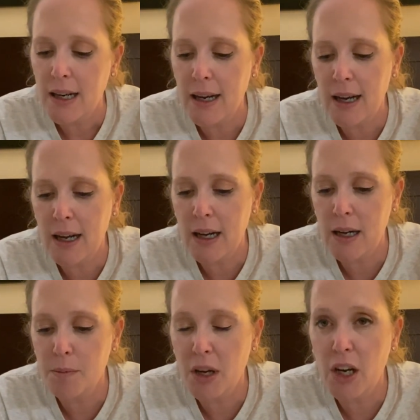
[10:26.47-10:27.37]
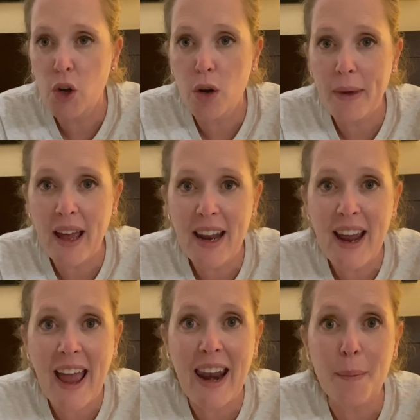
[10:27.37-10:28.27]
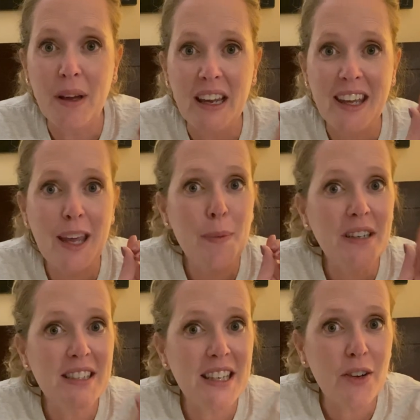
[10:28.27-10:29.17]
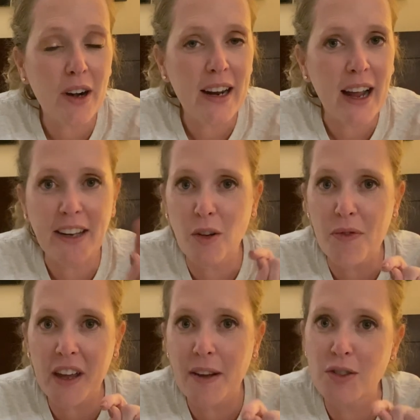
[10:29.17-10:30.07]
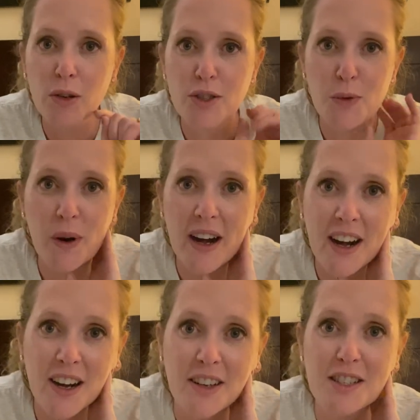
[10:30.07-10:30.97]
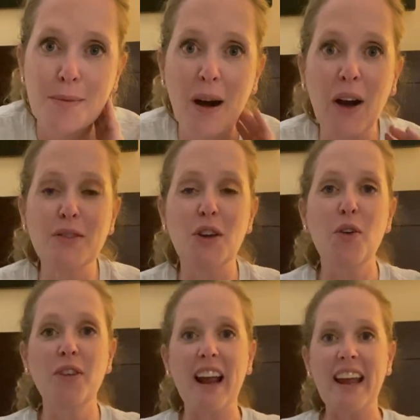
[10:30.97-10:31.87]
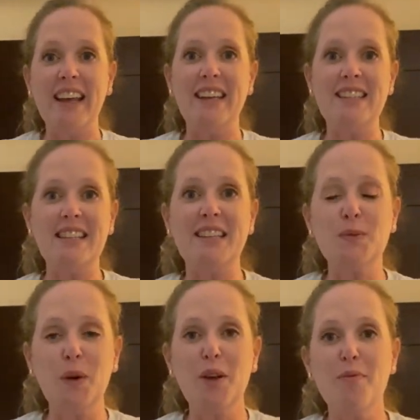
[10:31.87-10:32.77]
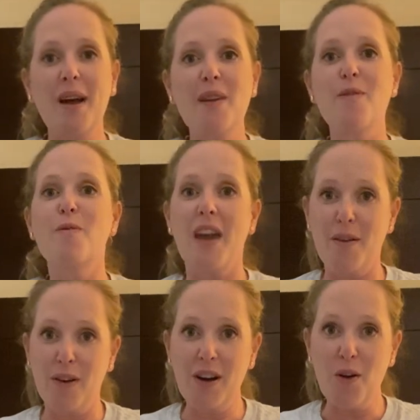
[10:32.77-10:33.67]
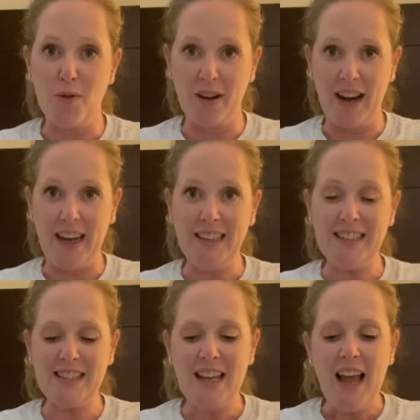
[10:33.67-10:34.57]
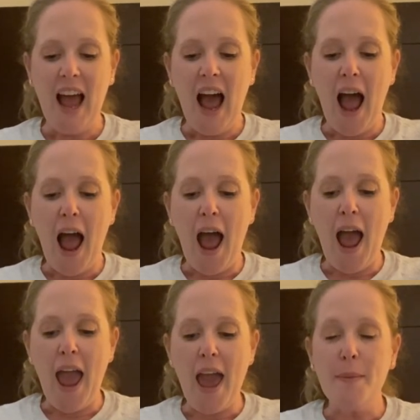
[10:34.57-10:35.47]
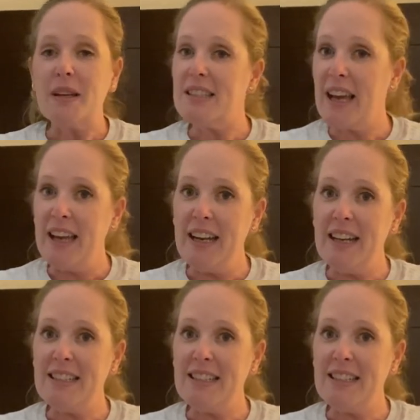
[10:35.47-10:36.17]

I'm gonna go to bed, and I'm gonna keep it a secret. I don't think I've told you where tomorrow's overnight is. It's one of my favorite overnights. I am excited.